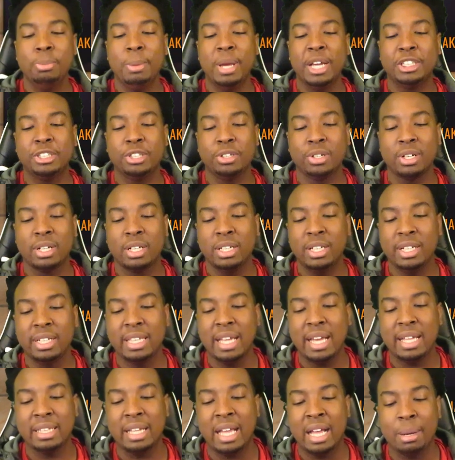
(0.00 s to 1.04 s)
Make sure to click
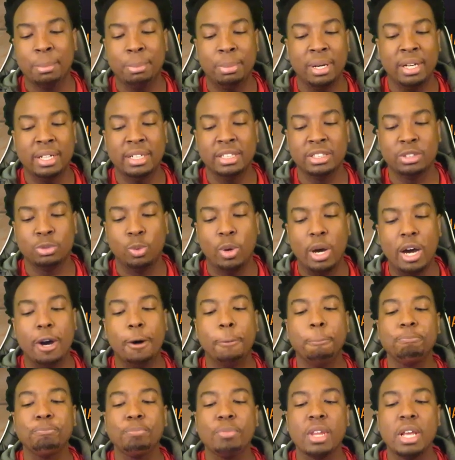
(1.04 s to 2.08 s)
that like button as well.